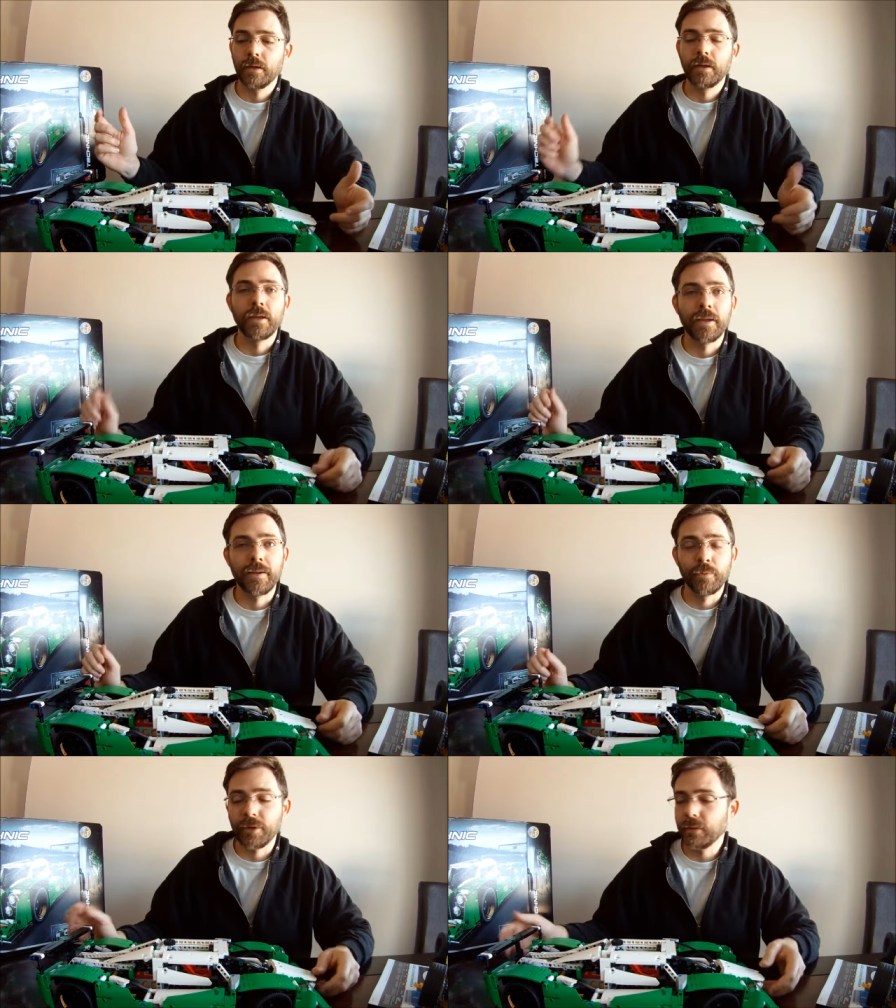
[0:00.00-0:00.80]
Hey
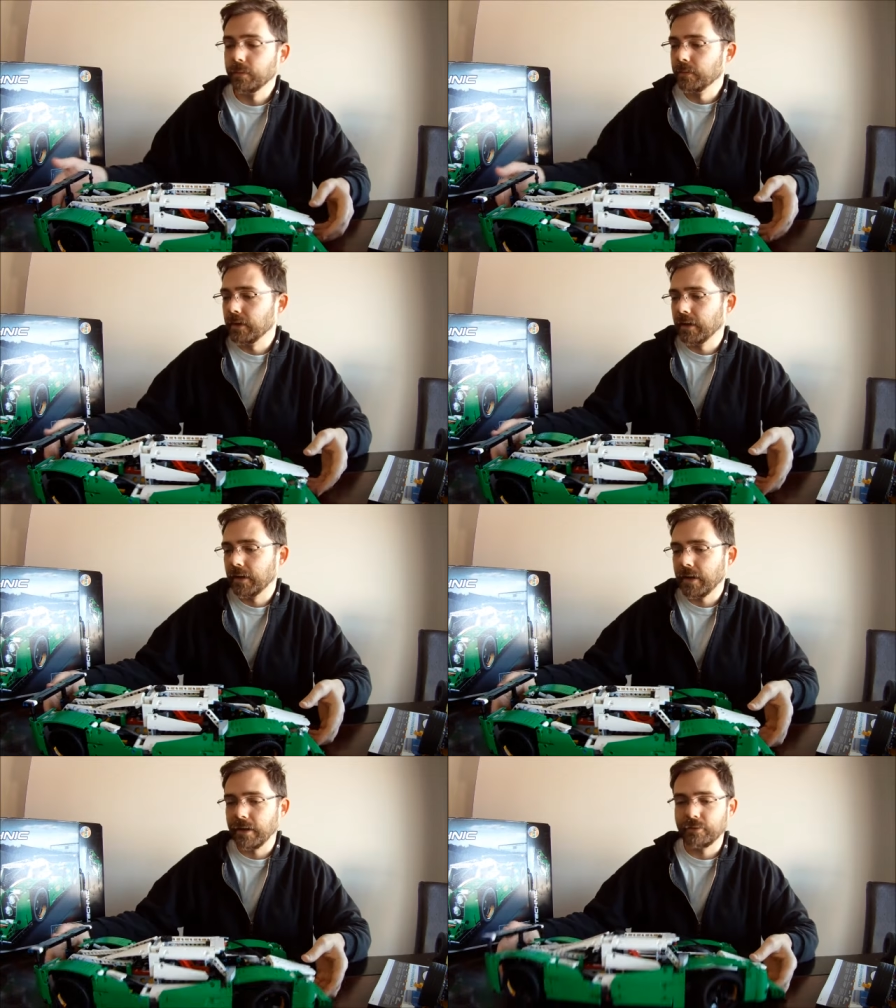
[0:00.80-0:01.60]
everybody,
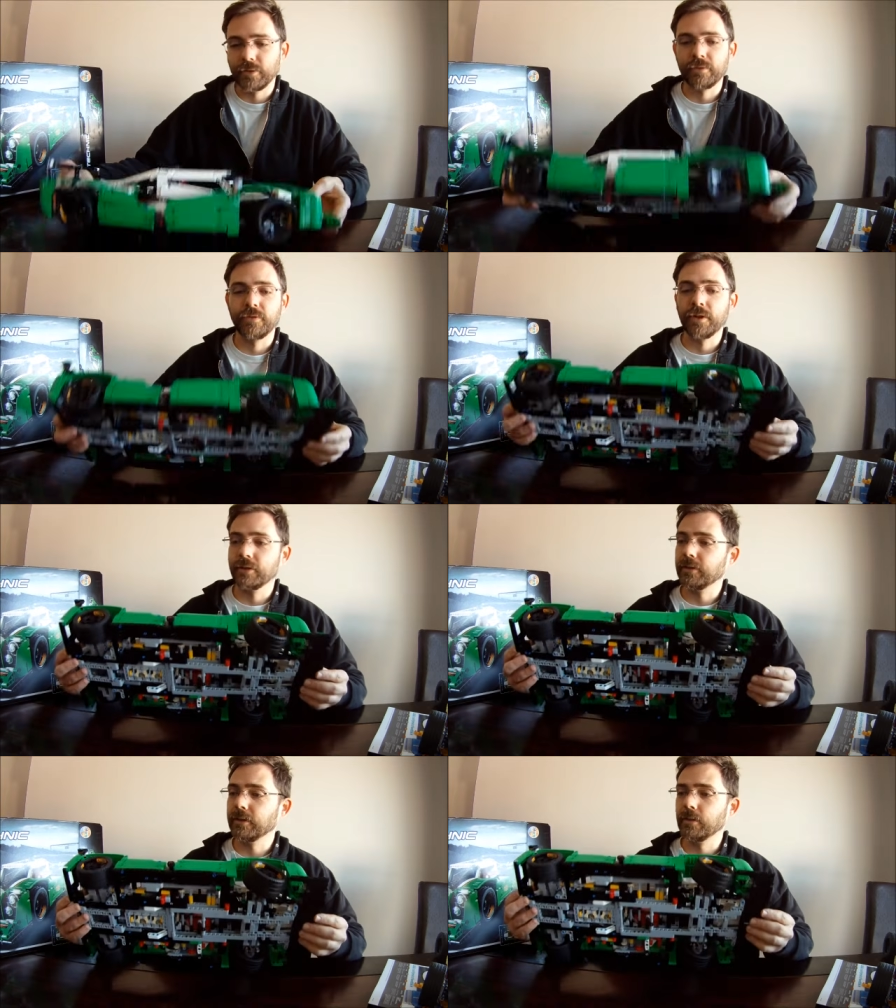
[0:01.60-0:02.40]
I just finished
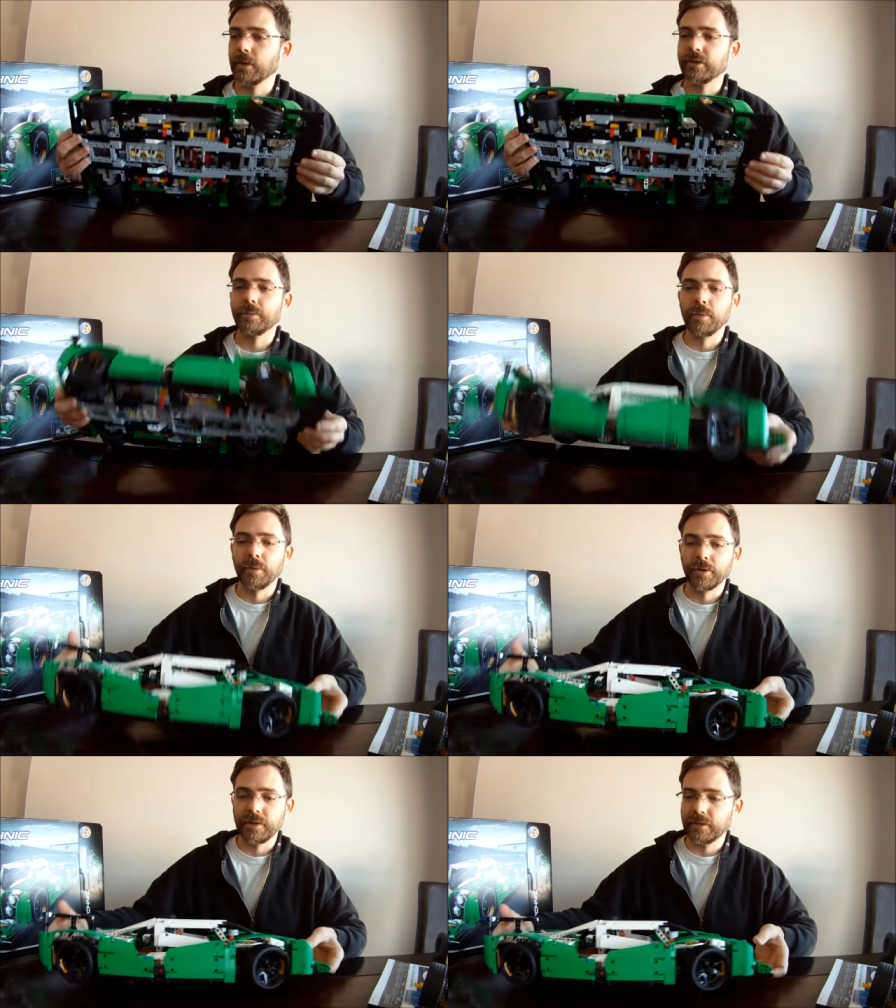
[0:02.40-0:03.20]
it. You watched me
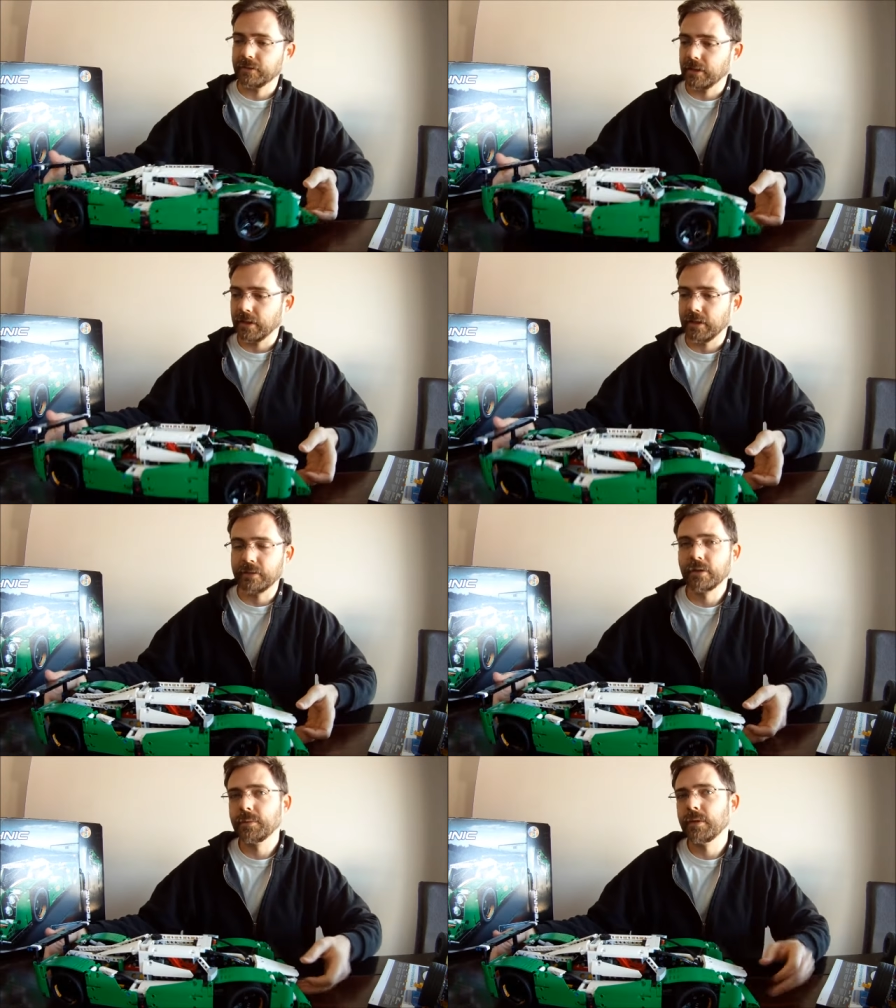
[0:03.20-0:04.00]
build this. It
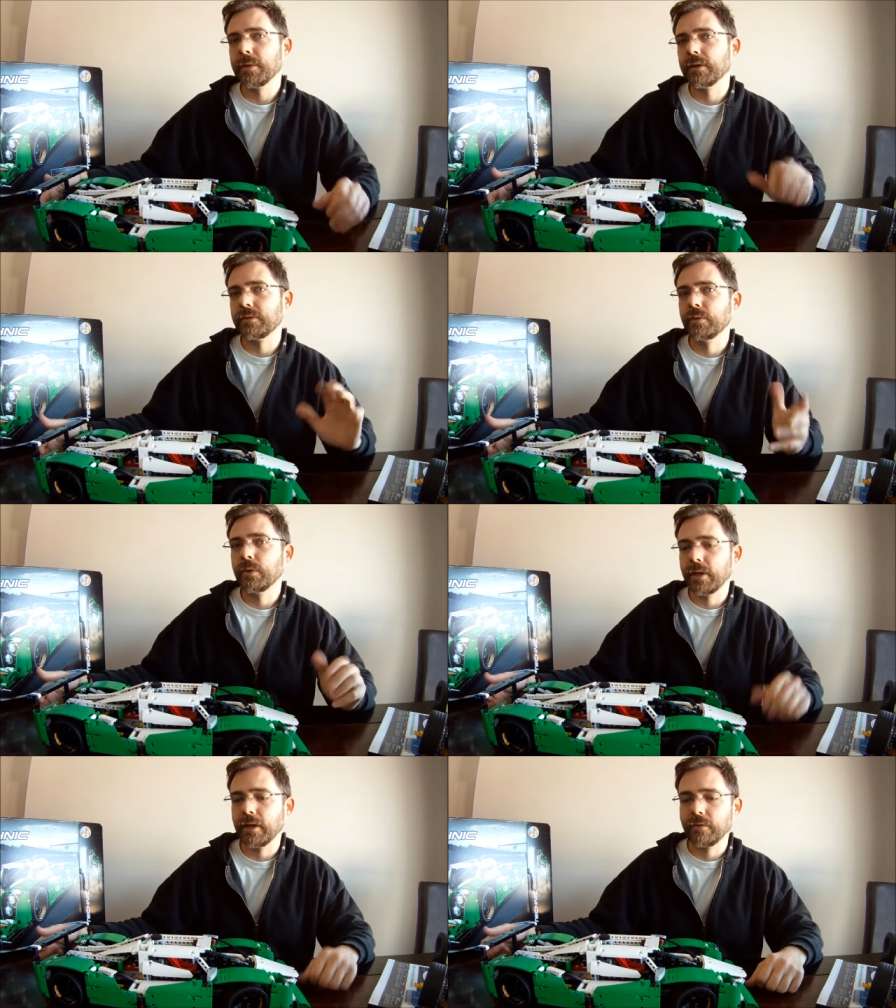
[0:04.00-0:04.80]
took me about
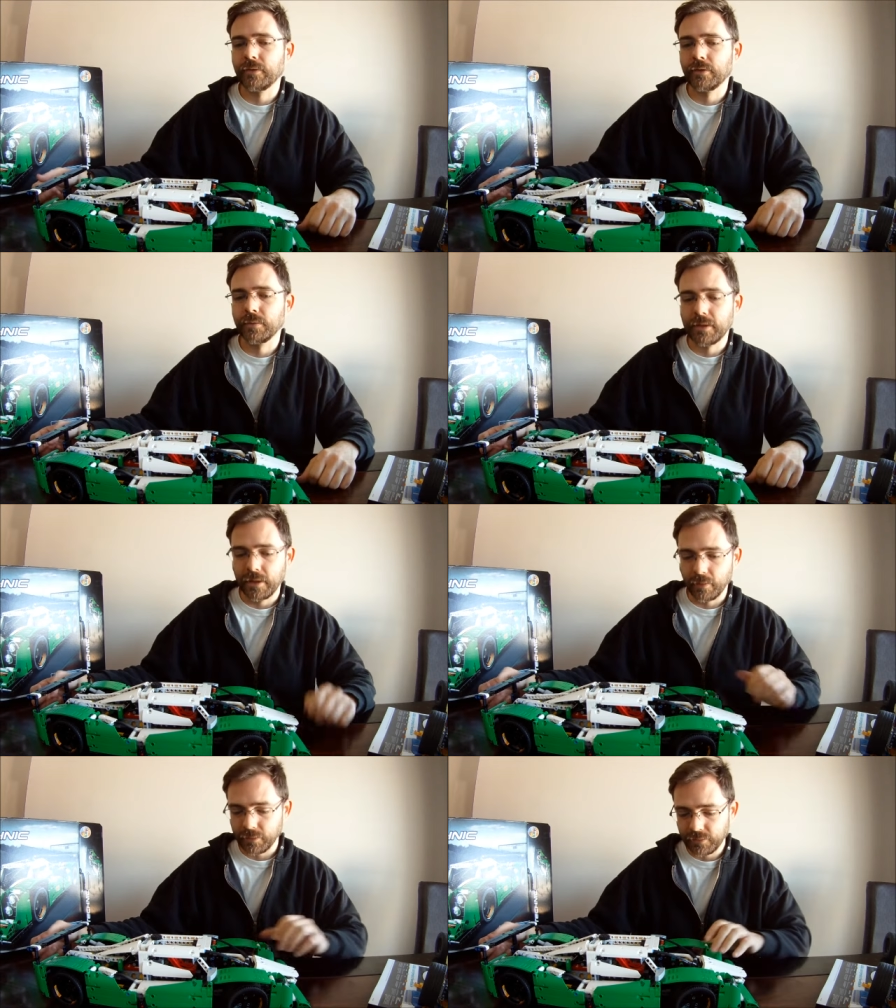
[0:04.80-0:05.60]
2.5 to 3
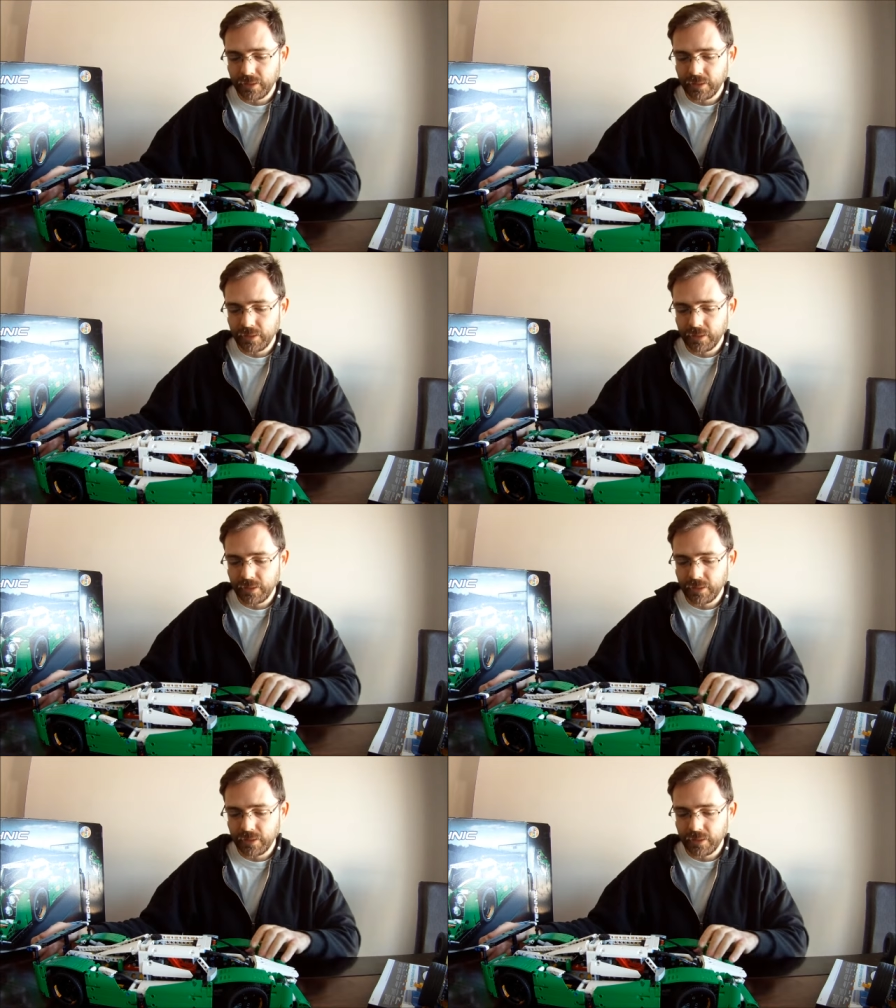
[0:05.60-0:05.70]
hours.